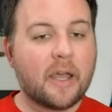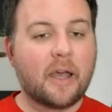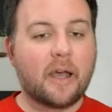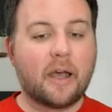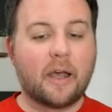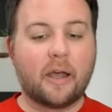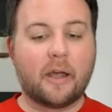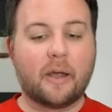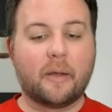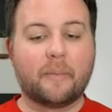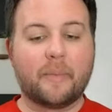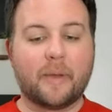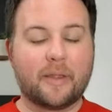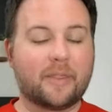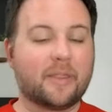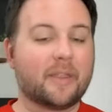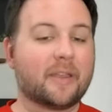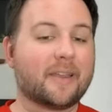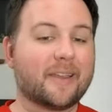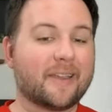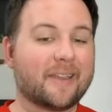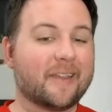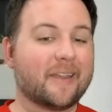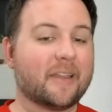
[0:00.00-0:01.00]
I
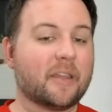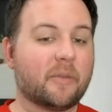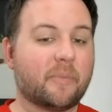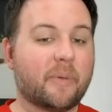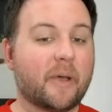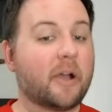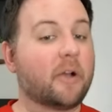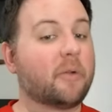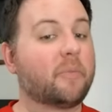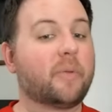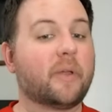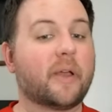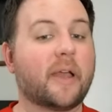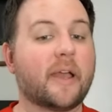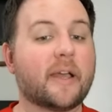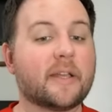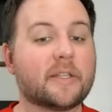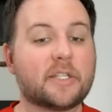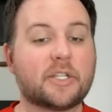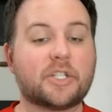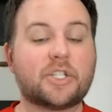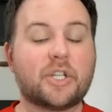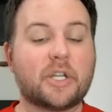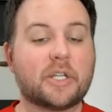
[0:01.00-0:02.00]
think, again, the power play has
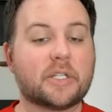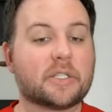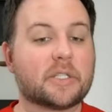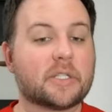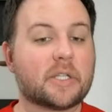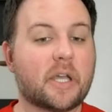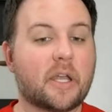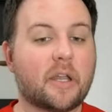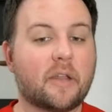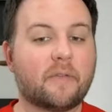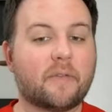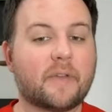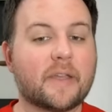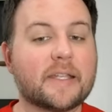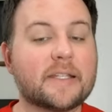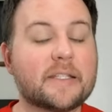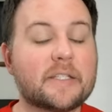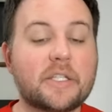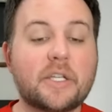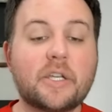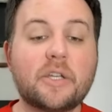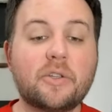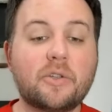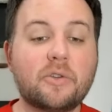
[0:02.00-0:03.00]
a chance to kind of
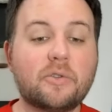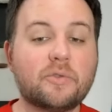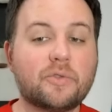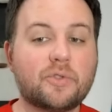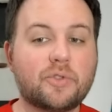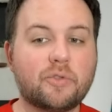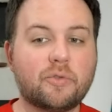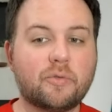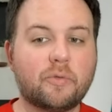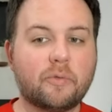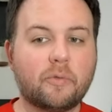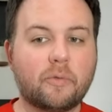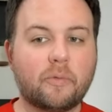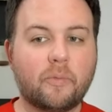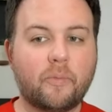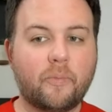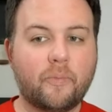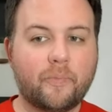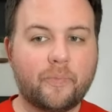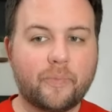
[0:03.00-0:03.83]
continue to